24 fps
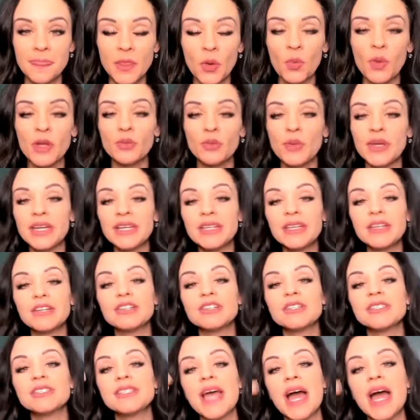When we can
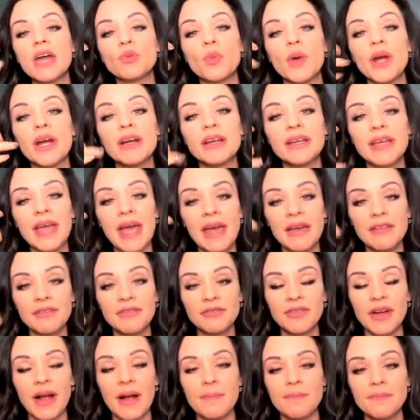understand where it came
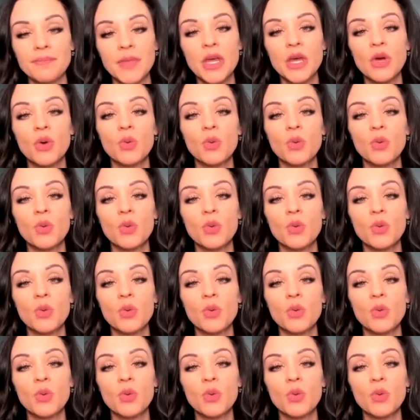from,